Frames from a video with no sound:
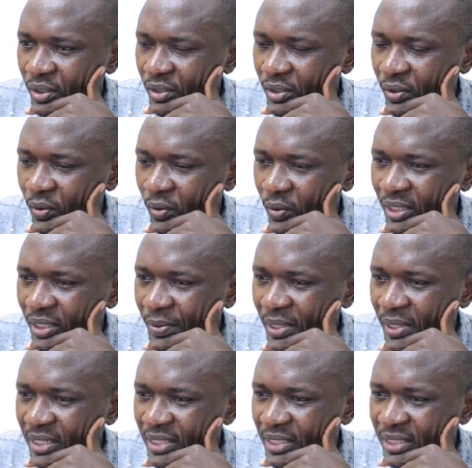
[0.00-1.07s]
So whatever
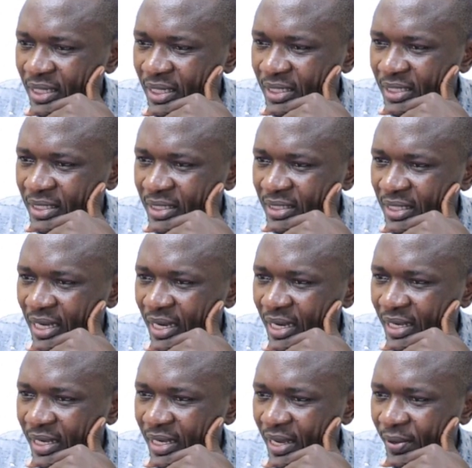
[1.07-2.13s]
it is that is
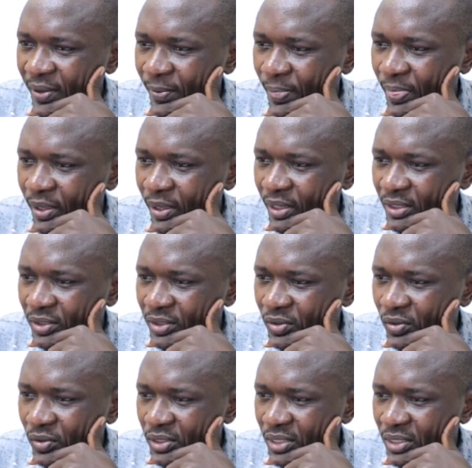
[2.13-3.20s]
here is
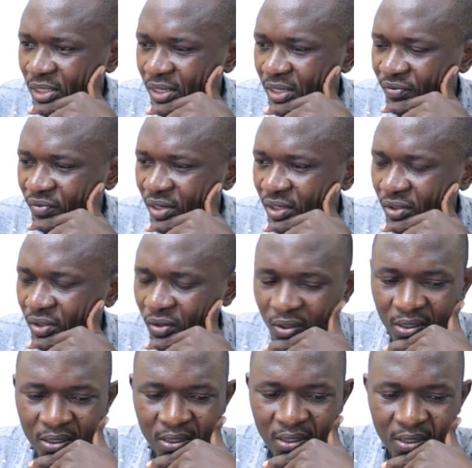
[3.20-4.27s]
closing inventory,